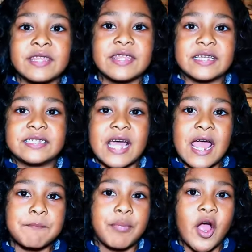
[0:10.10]
The
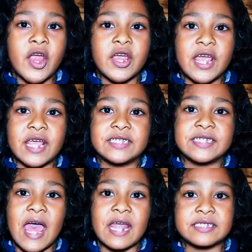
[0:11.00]
sad part is
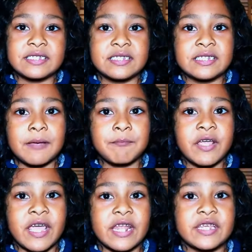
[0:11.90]
that
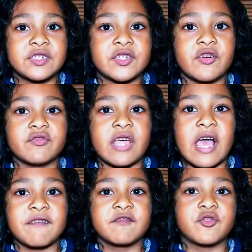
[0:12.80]
some kids don't
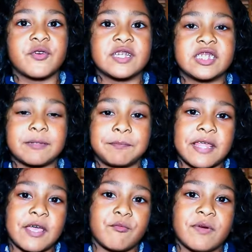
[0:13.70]
have toys to
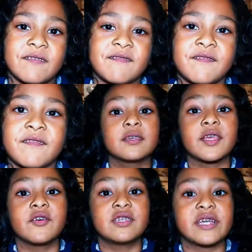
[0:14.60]
play with.
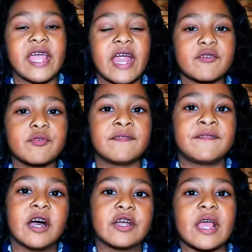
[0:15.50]
So, together
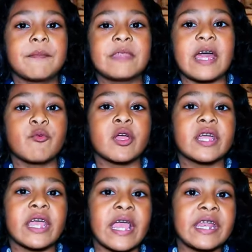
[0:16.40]
with LDM
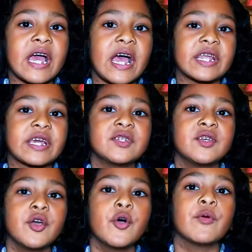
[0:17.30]
Network and
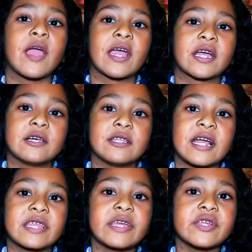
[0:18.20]
others, we are
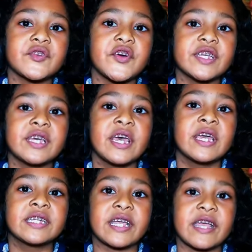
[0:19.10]
collecting toys
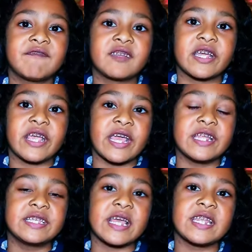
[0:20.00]
to give to
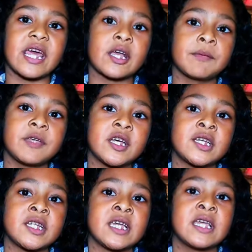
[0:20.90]
kids in the
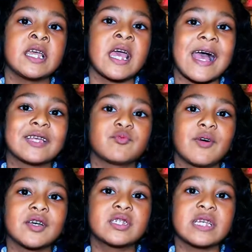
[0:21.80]
community as
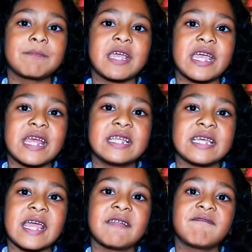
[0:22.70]
well as some
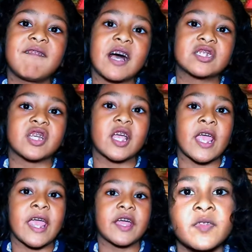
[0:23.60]
kids in foster
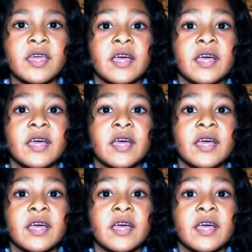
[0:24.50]
care.